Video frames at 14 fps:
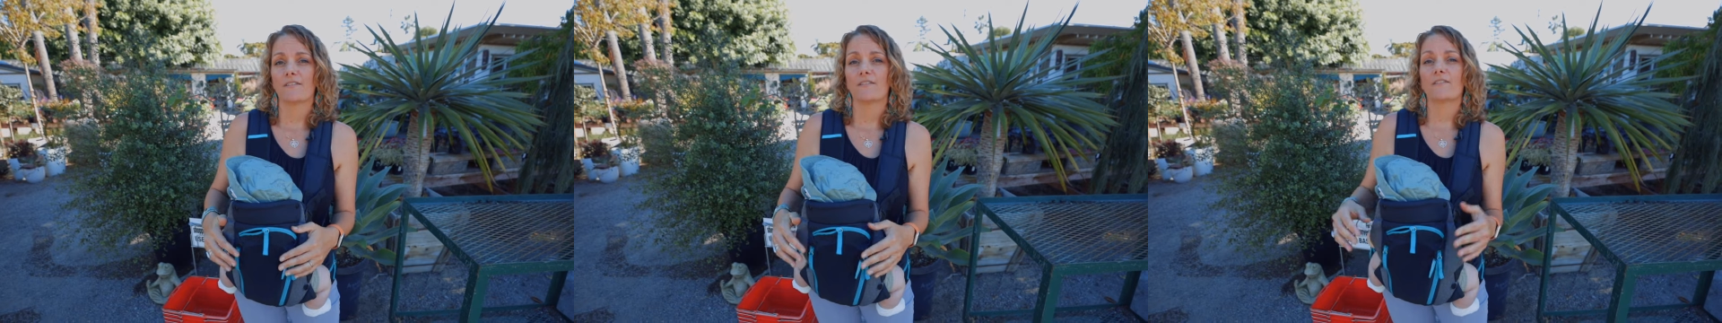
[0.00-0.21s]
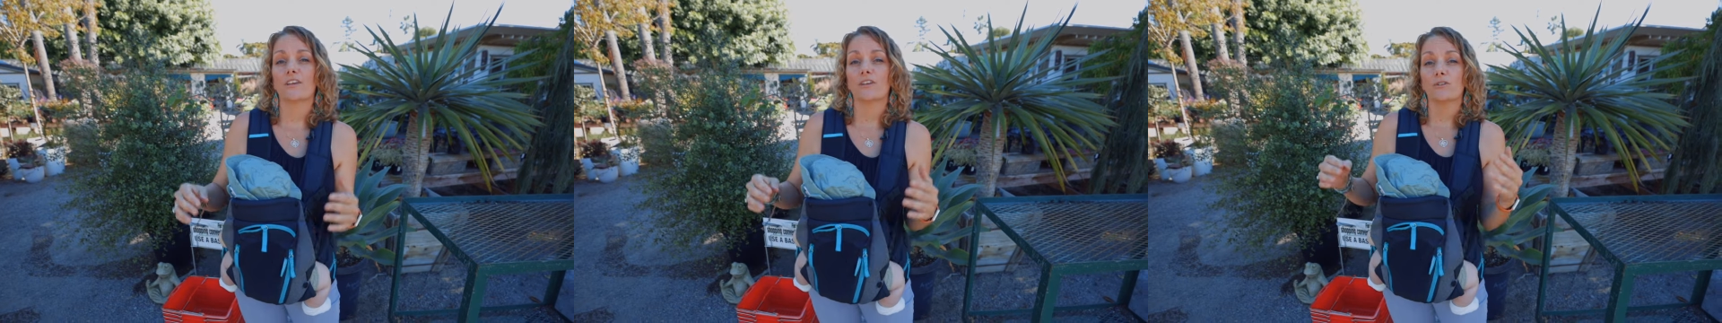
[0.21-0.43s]

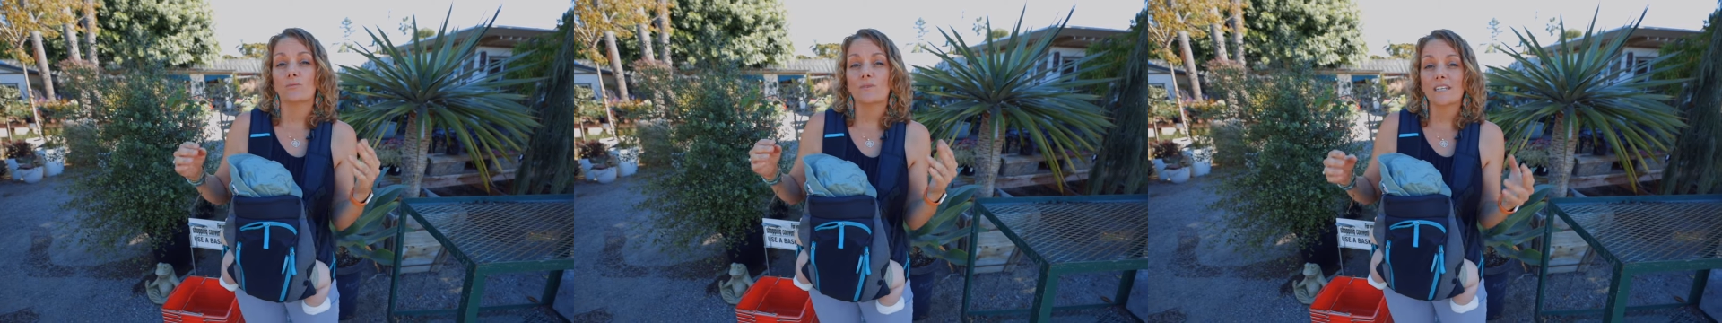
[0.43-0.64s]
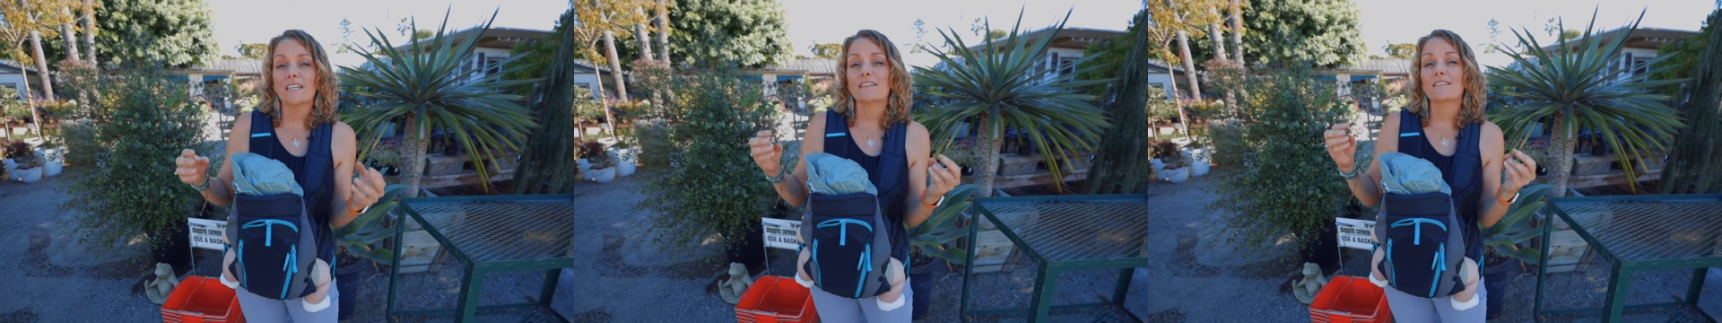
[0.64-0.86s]
that you
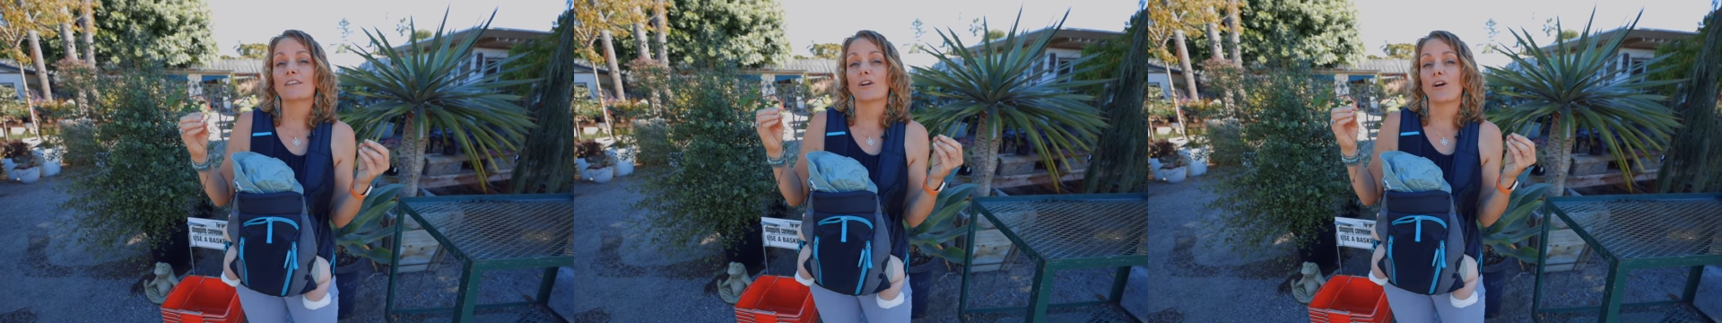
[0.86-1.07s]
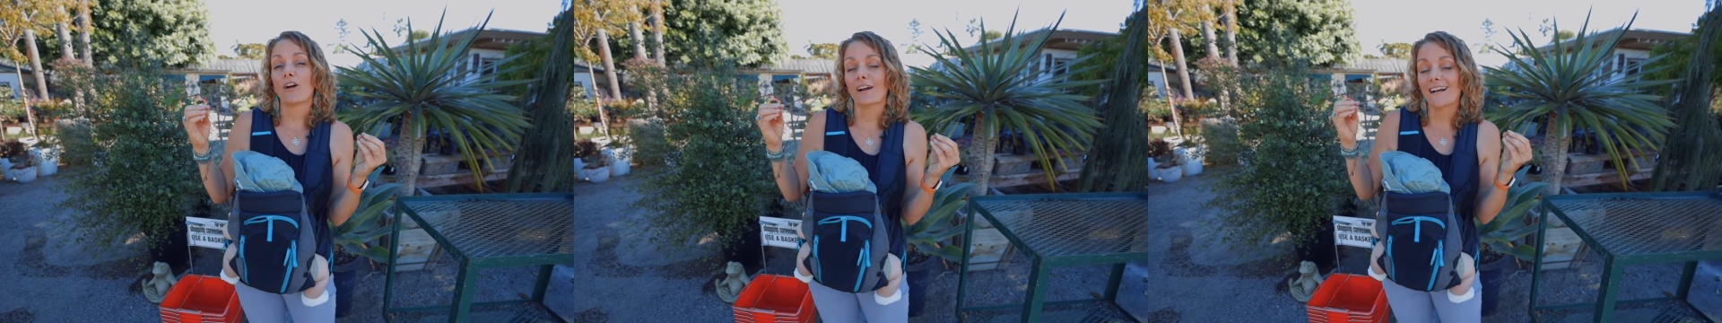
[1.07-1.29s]
need that
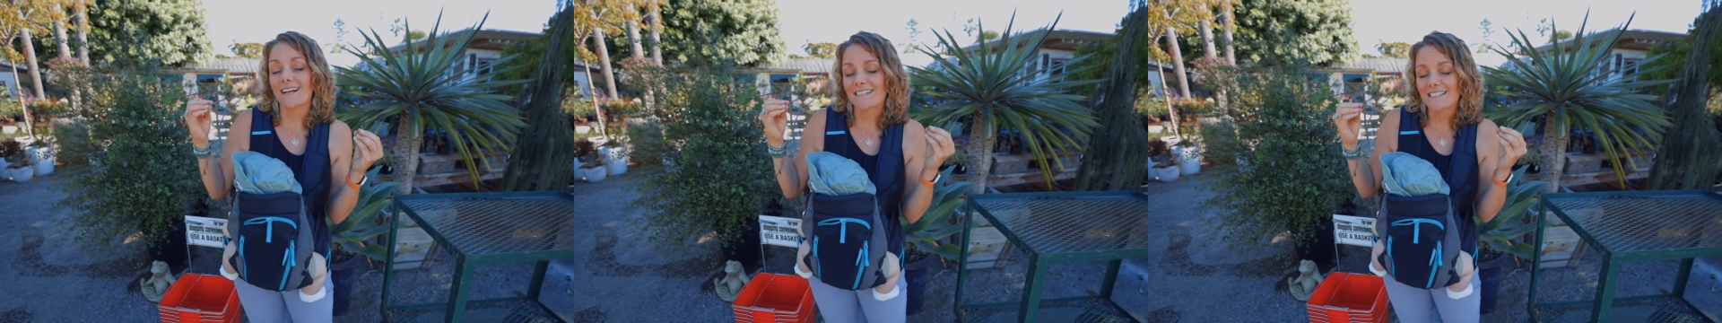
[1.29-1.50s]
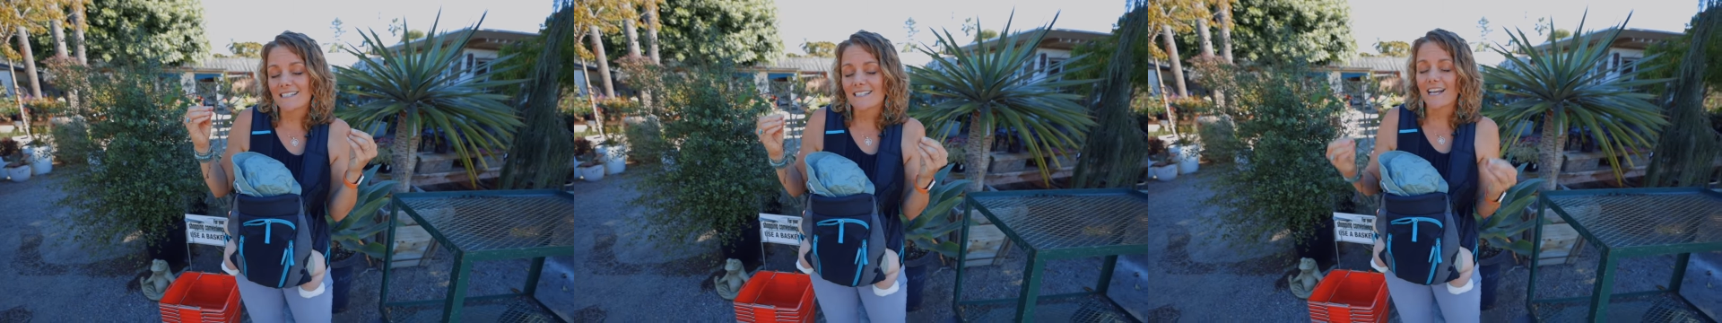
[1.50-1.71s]
are
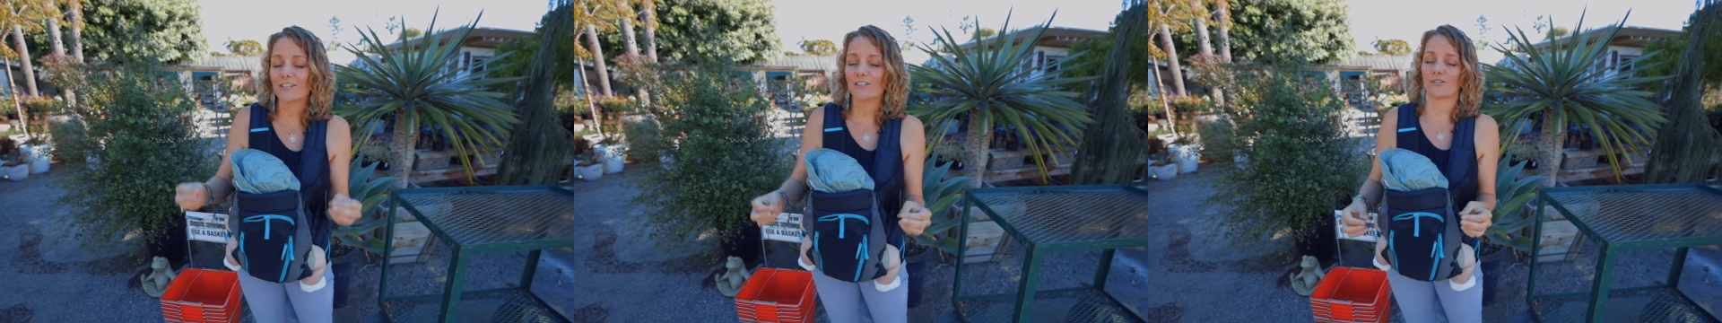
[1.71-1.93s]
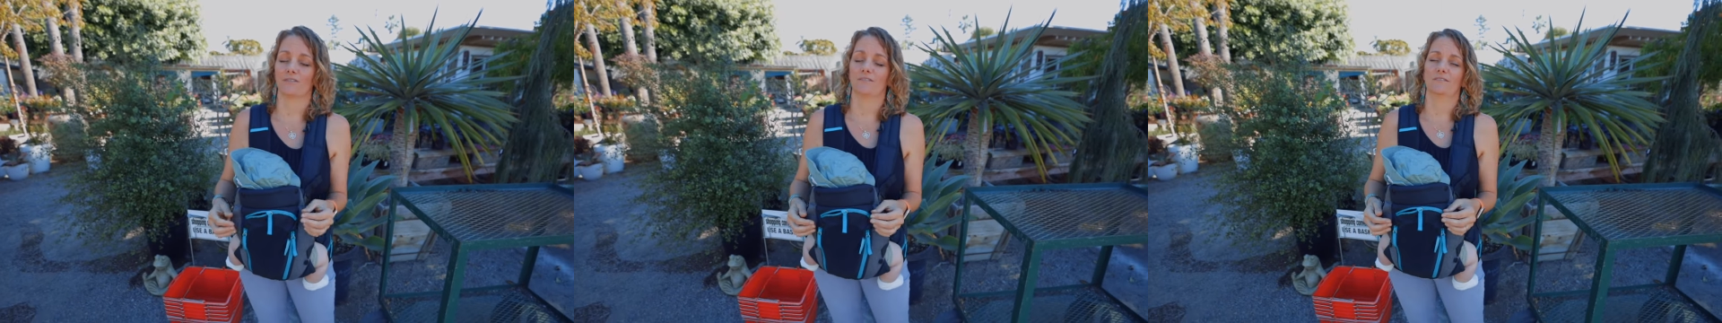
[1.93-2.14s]

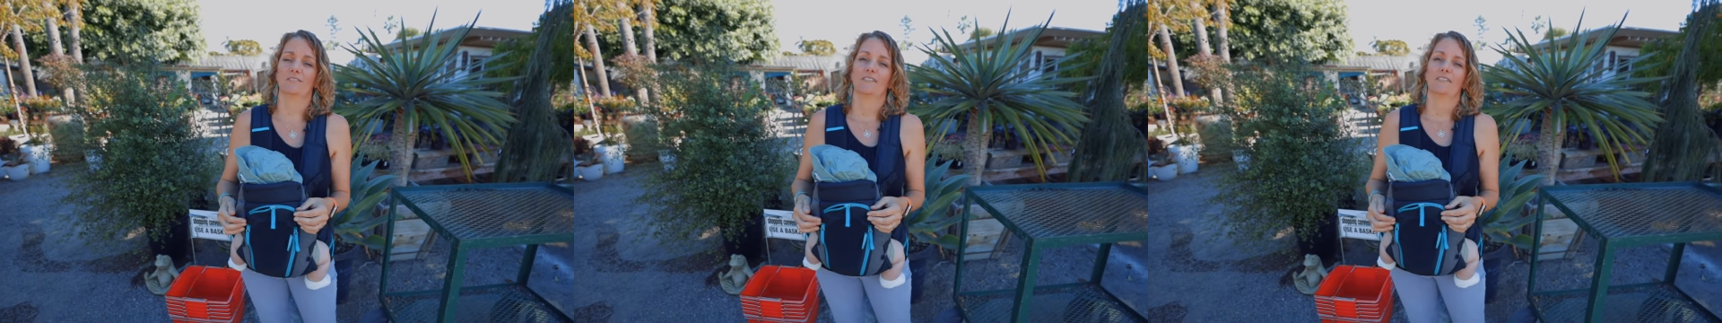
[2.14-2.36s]
essential.